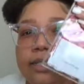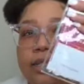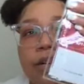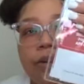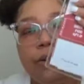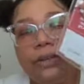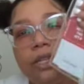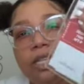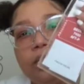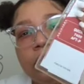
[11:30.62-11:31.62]
So
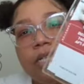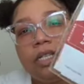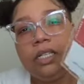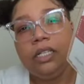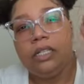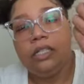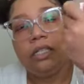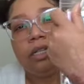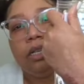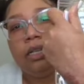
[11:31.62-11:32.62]
this
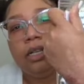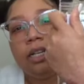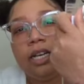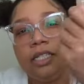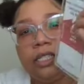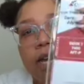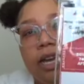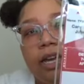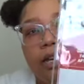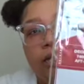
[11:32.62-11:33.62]
is the luggage
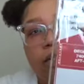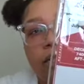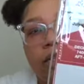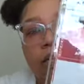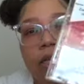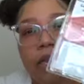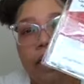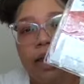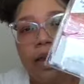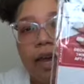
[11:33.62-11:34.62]
tag
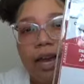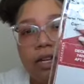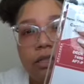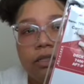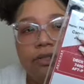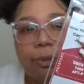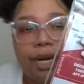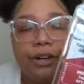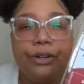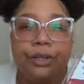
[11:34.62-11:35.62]
that I use for my
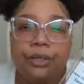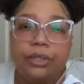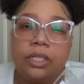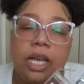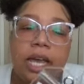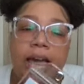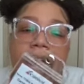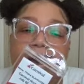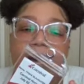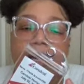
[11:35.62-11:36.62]
cruise.
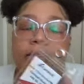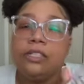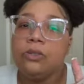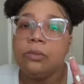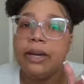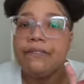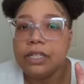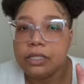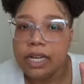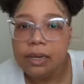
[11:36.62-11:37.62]
This was my
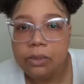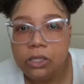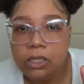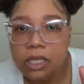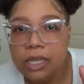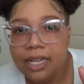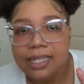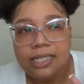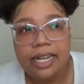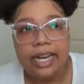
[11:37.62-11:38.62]
first time using
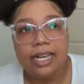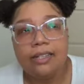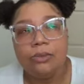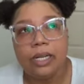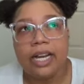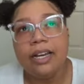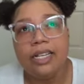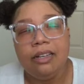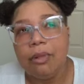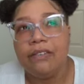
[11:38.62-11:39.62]
luggage tags. When I
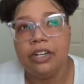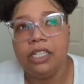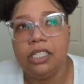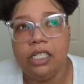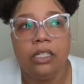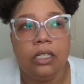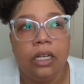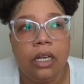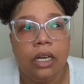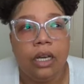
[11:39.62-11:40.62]
did my Virgin
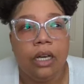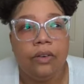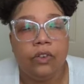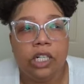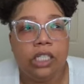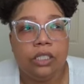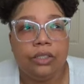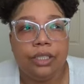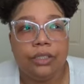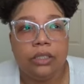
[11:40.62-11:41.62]
Voyages
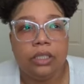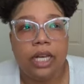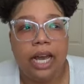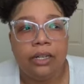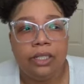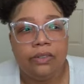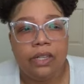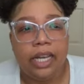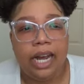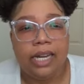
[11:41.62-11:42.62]
cruise, I don't even
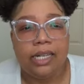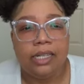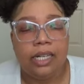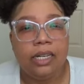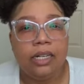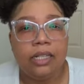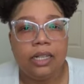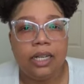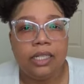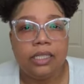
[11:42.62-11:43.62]
think I needed a
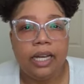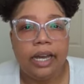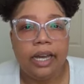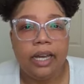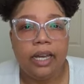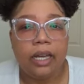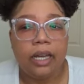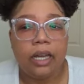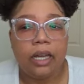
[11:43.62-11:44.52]
luggage tag.